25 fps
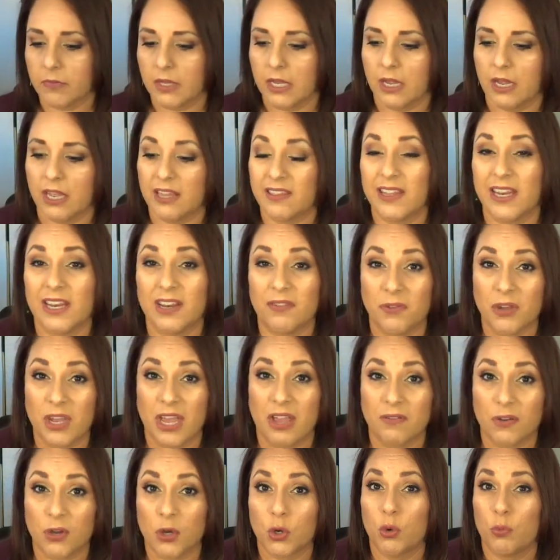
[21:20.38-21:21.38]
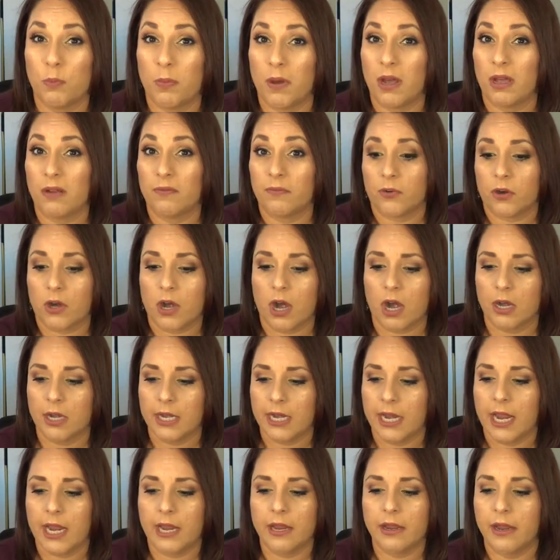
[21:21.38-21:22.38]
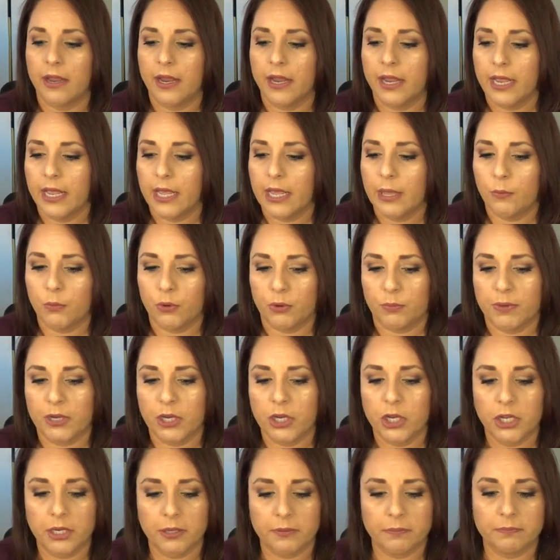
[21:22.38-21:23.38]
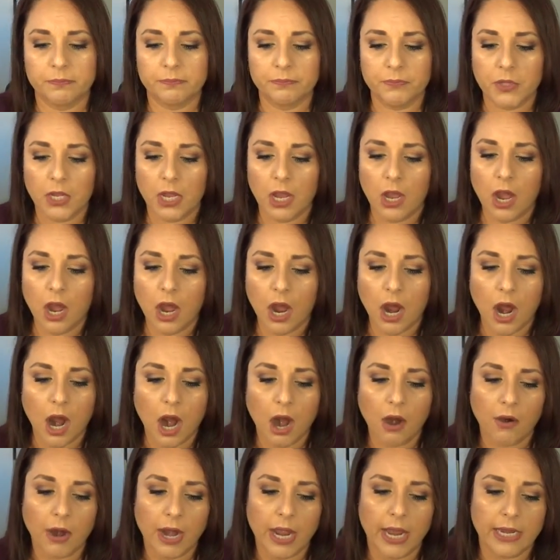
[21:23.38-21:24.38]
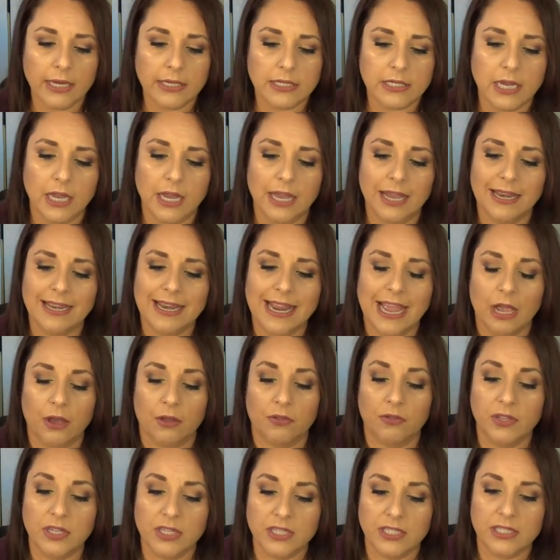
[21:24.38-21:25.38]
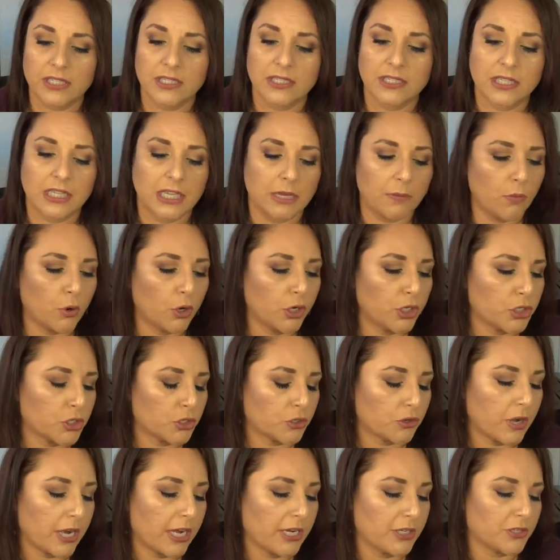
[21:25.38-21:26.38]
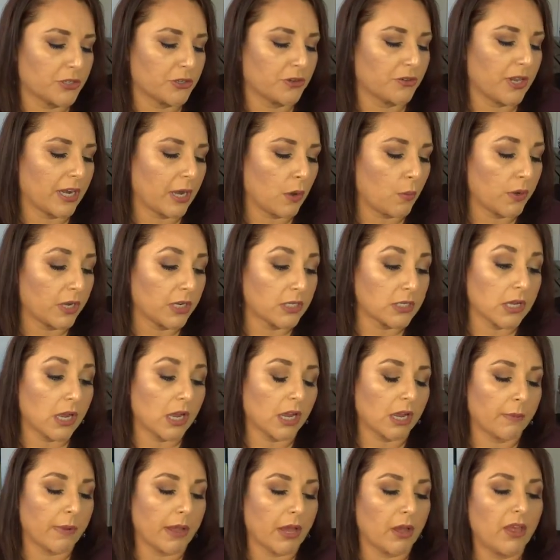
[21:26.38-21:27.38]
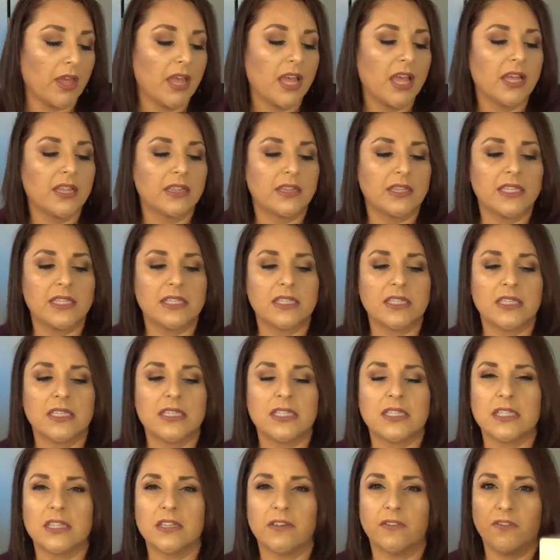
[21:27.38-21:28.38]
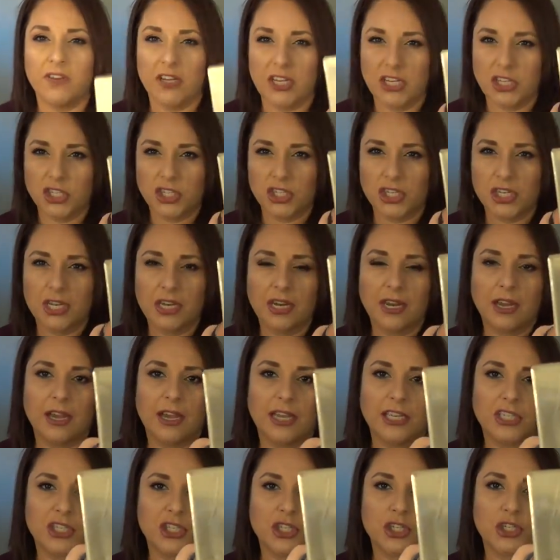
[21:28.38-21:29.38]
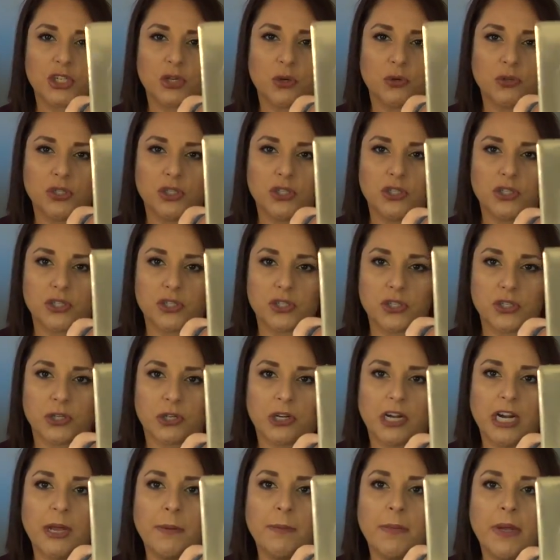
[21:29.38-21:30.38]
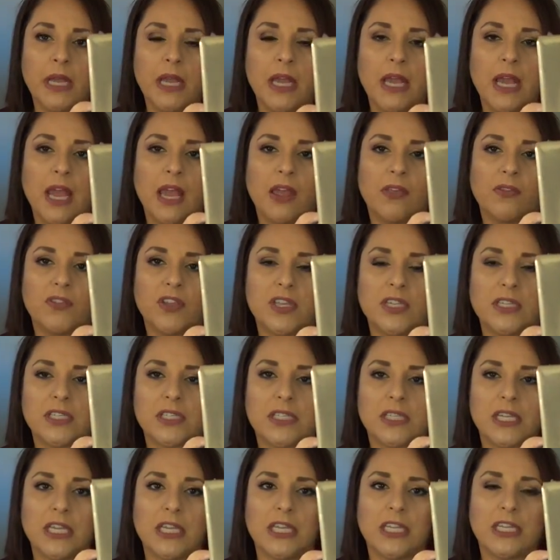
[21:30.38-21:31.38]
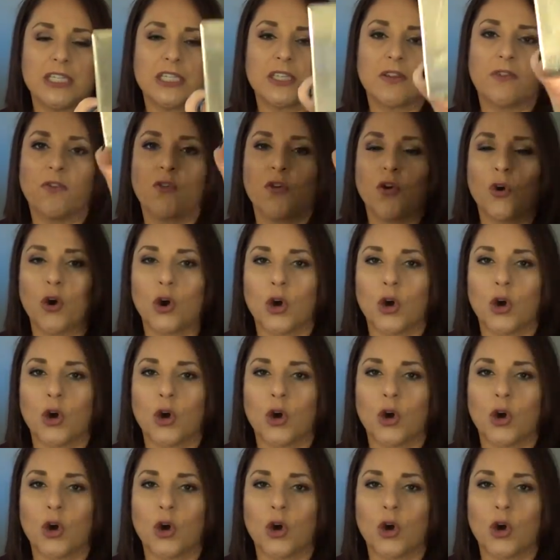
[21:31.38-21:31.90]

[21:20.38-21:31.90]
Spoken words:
yeah, and then if you have a coupon for Garnier, it would be good. All right, now this is the moisturizer that I want to talk about. This is the Vichy. I just showed you the serum. This is